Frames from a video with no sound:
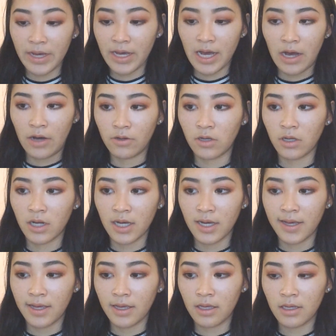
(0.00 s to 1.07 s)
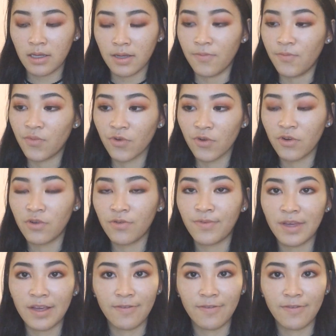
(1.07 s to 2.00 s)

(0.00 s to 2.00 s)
how could I improve